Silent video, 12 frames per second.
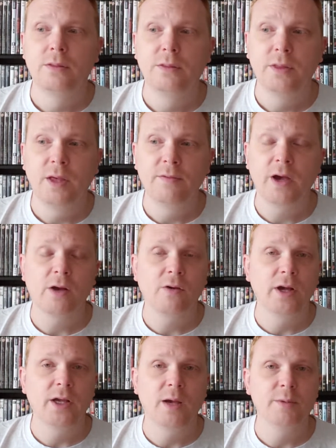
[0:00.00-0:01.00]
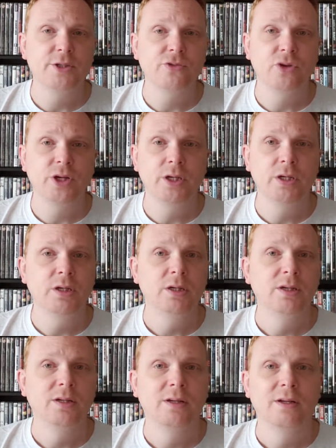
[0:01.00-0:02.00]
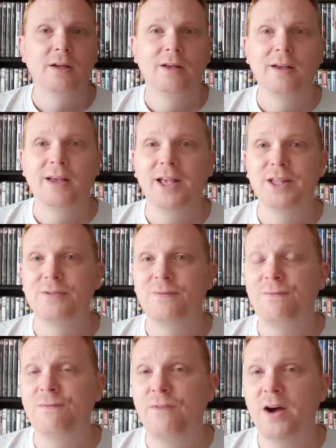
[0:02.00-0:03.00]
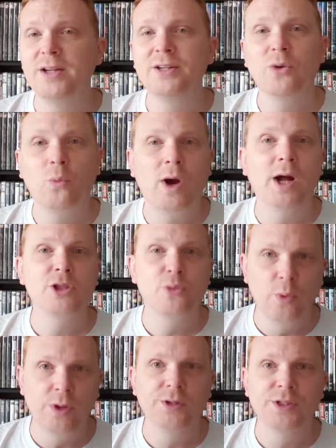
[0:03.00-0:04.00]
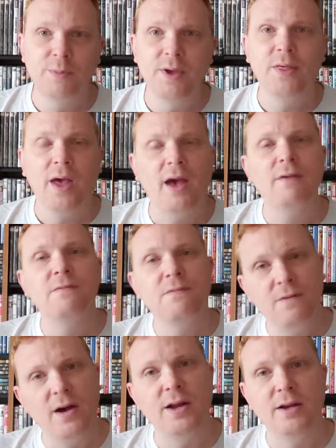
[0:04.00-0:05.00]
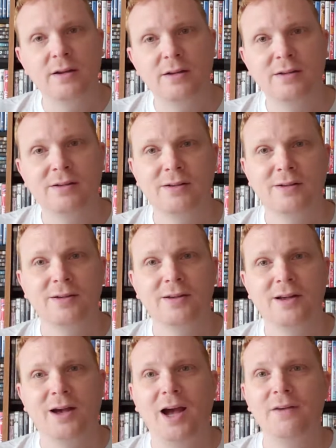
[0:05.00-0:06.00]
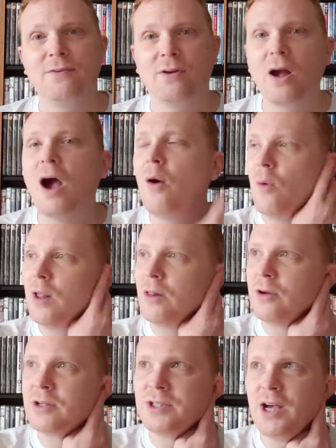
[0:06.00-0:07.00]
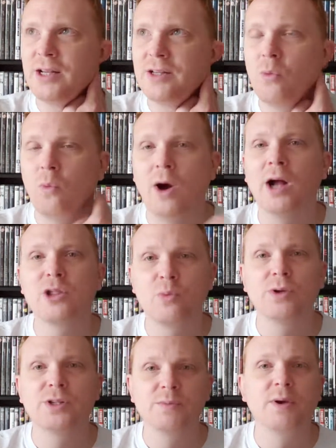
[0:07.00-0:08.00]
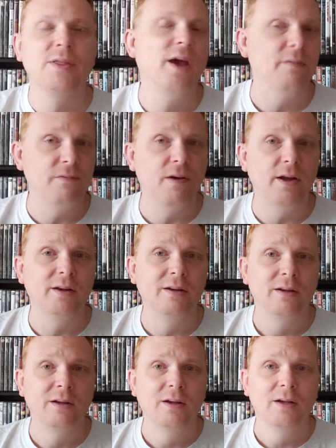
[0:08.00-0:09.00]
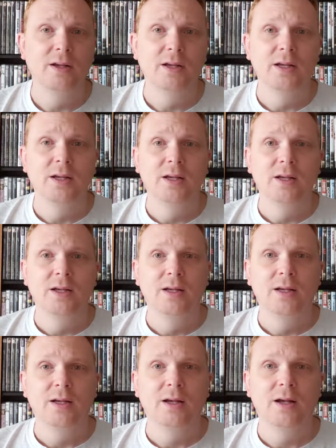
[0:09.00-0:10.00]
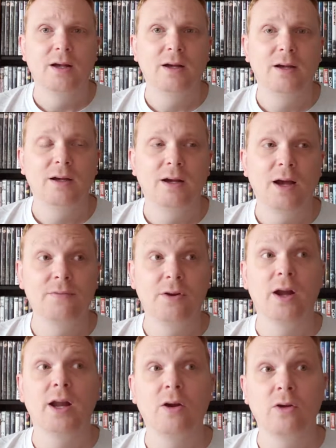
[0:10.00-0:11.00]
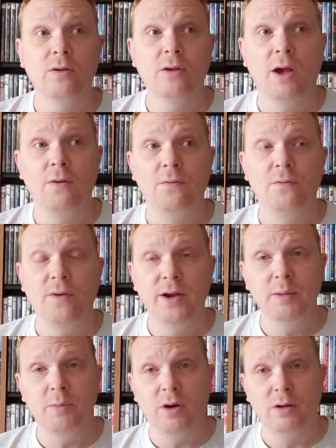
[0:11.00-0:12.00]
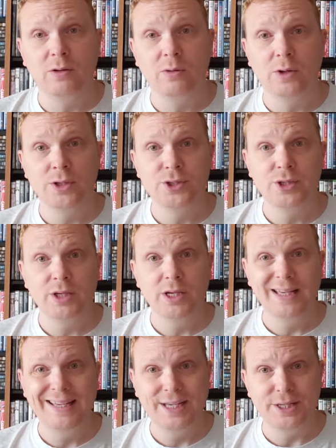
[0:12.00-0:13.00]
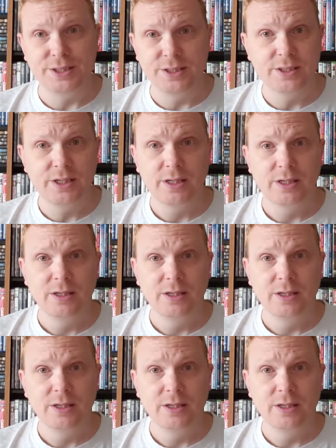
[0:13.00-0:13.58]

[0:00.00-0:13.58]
They've got great chemistry. It's fun to watch Will Smith have fun. I forgot what it looks like to watch Will Smith have fun. I forgot how funny Martin Lawrence is.